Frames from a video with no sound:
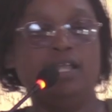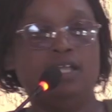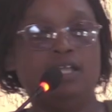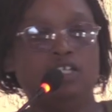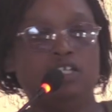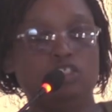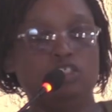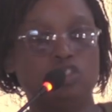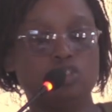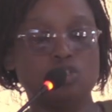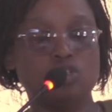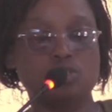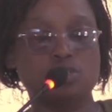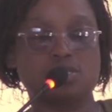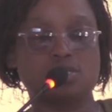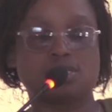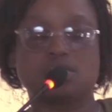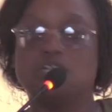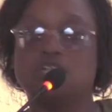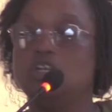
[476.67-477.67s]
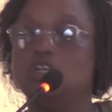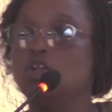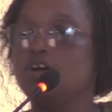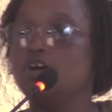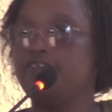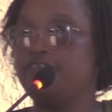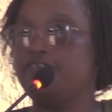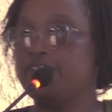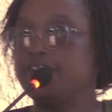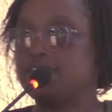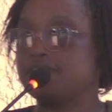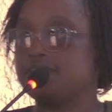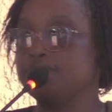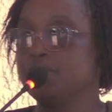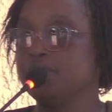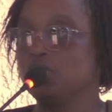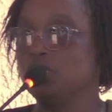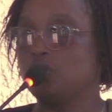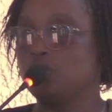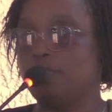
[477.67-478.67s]
Choose low-fat
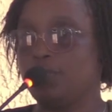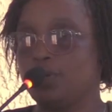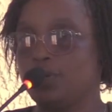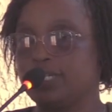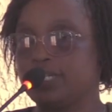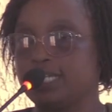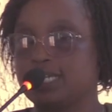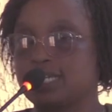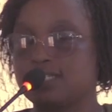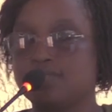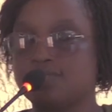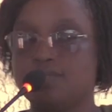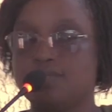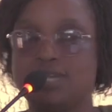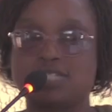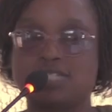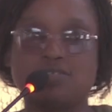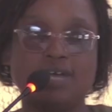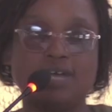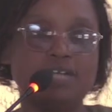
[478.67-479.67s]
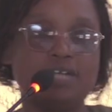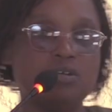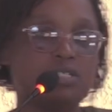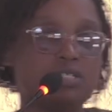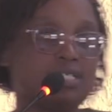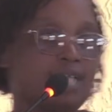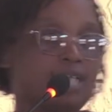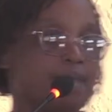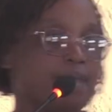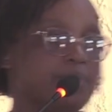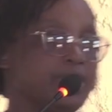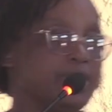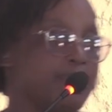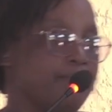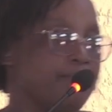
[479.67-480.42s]
milk products. Mazwano tikapinda